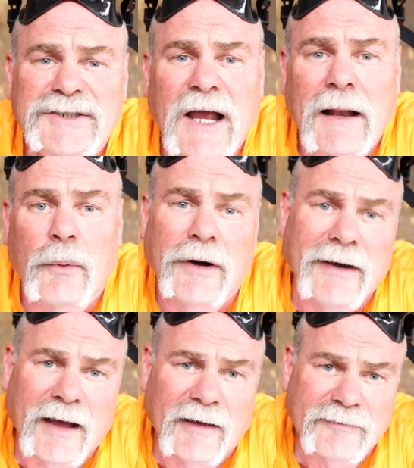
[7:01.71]
shallower
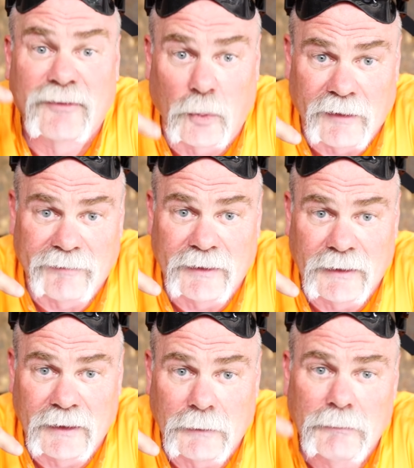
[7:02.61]
dive twelve feet
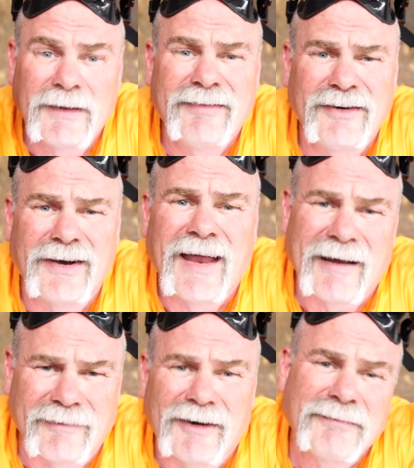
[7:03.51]
deep. If you're a
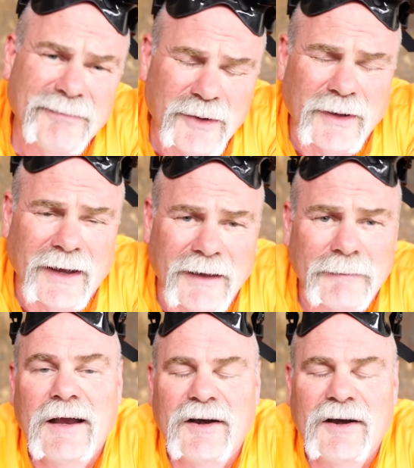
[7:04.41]
diver, you get it.